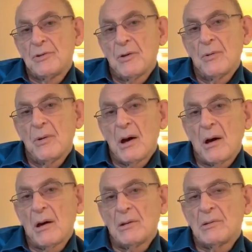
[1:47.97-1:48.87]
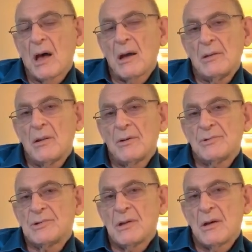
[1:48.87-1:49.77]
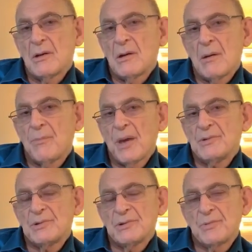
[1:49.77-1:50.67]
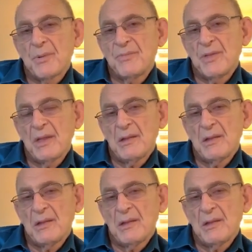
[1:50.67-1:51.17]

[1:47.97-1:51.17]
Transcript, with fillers: to diagnose patients with